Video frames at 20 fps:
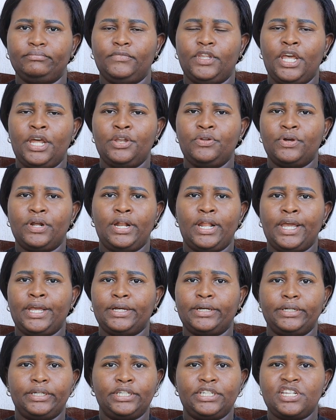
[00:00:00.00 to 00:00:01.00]
then you're
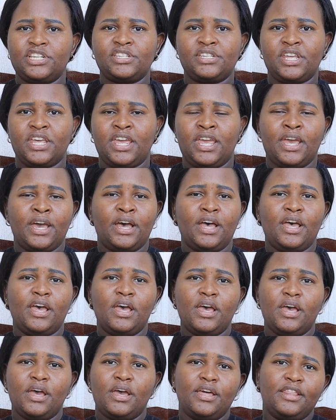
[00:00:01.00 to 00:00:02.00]
like, it is here.
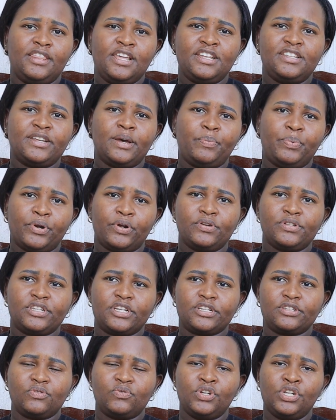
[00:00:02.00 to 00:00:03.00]
There is a
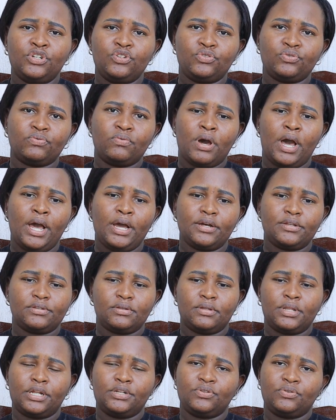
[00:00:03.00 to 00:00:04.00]
process. You need to work
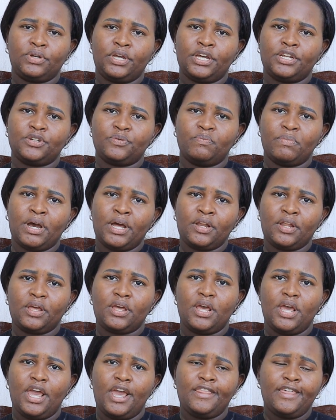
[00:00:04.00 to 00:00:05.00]
so that you get
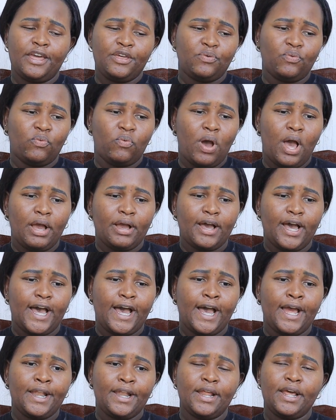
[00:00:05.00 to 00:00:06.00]
money. Either you work
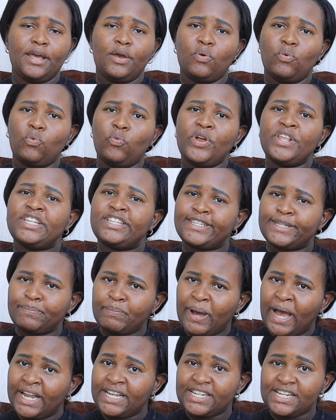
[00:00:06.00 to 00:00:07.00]
hard with
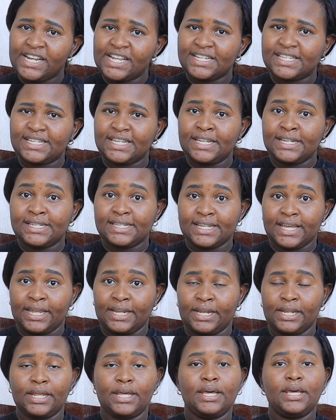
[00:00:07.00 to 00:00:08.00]
smartness
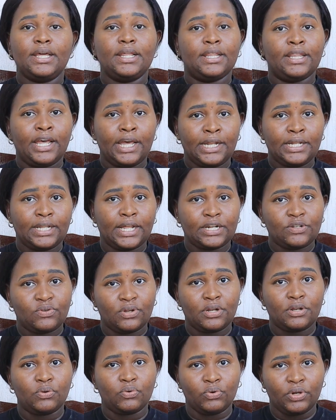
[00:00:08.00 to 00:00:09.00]
inside, then
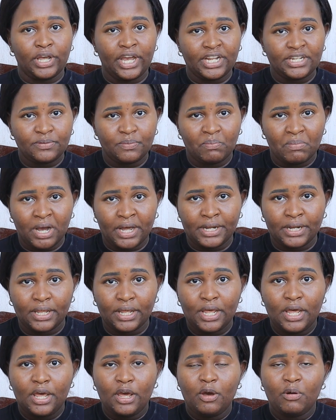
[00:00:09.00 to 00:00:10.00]
that's when you get money.
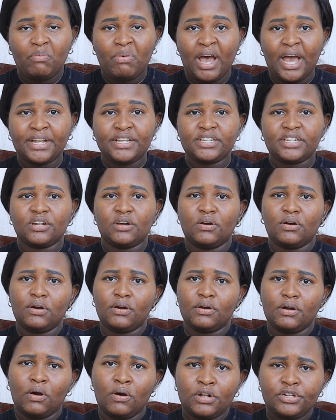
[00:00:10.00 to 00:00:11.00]
But
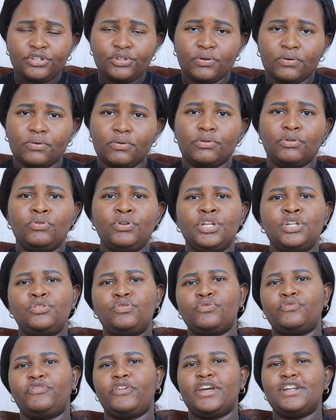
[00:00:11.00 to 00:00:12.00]
also, you
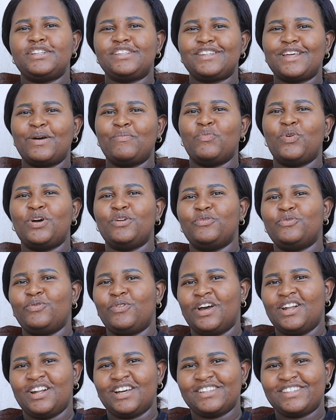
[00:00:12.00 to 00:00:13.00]
need to find someone
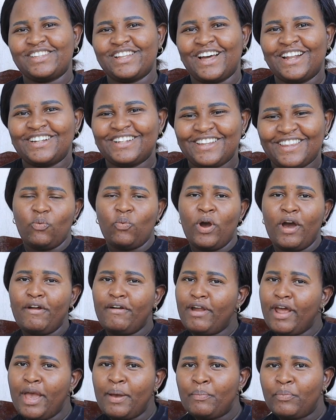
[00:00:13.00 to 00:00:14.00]
who understands.
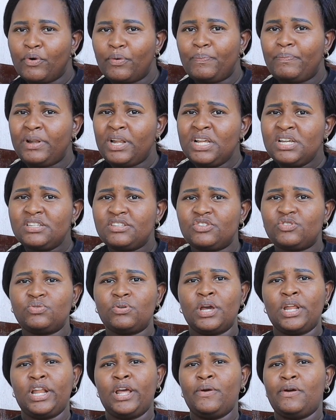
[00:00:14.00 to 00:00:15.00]
Warembo, please,
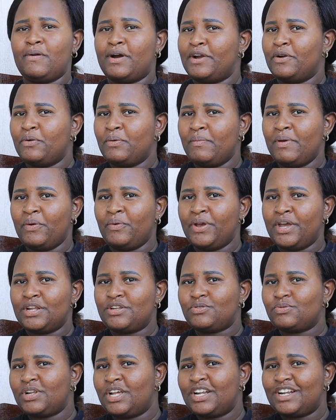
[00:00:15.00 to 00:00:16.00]
tuelewe wanaume
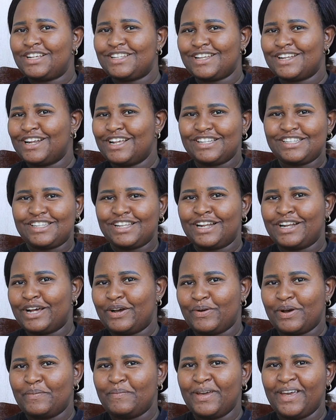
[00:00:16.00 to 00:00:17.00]
wetu. Let us
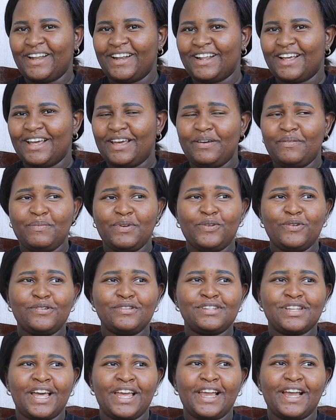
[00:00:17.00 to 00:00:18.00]
understand our men.
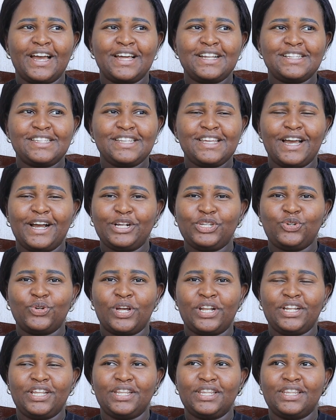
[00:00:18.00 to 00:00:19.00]
Because I can see
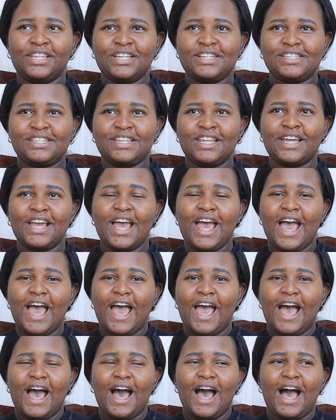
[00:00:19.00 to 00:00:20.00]
actually this thing
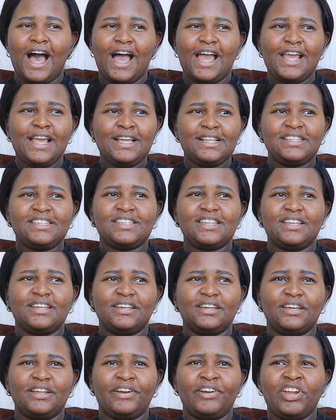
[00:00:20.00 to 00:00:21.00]
is
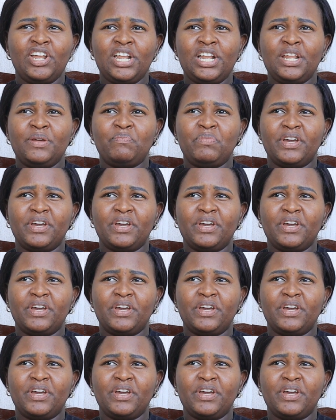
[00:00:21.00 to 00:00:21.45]
really